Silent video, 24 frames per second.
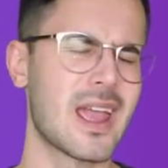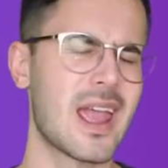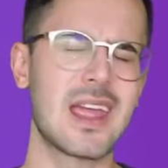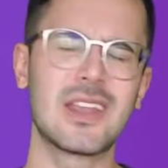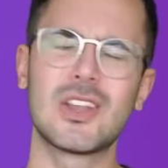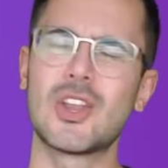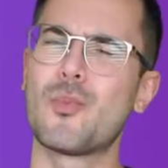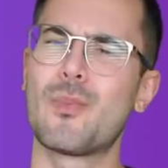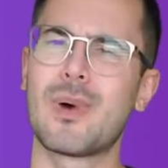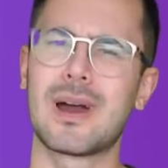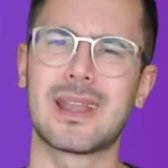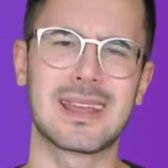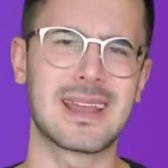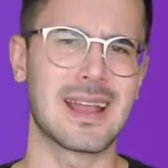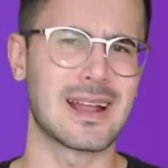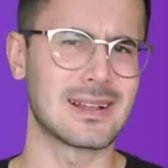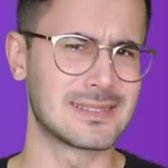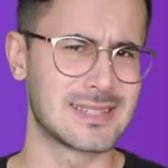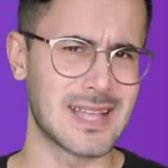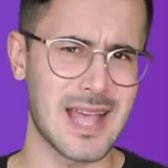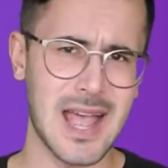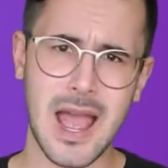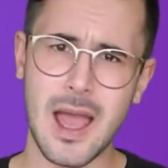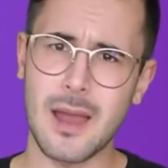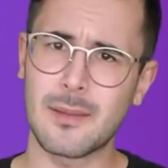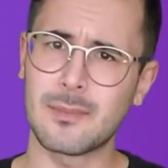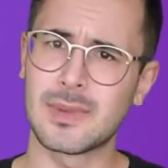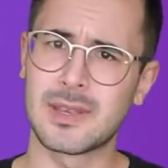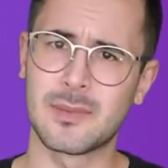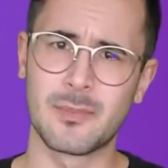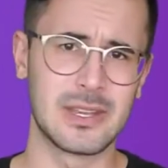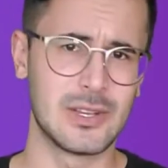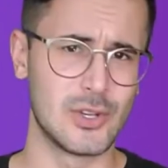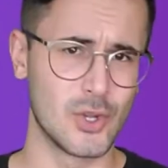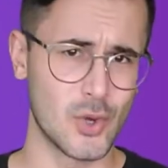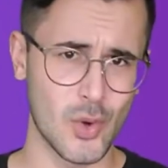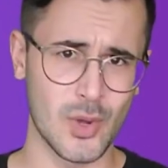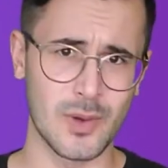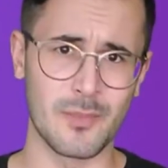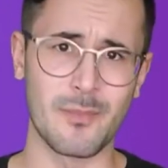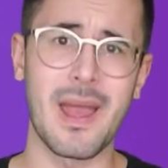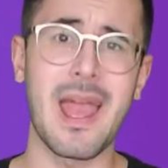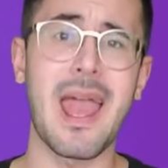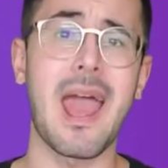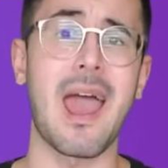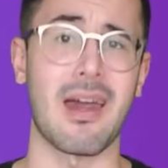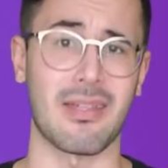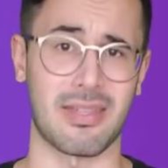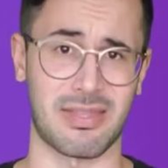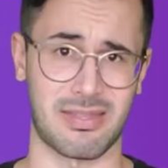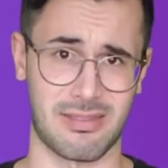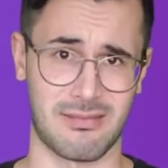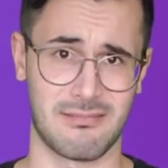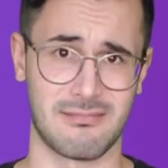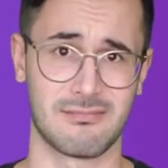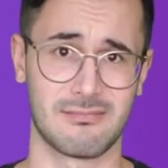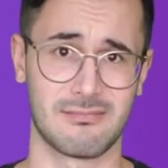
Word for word: ain't nobody got time to be doing math.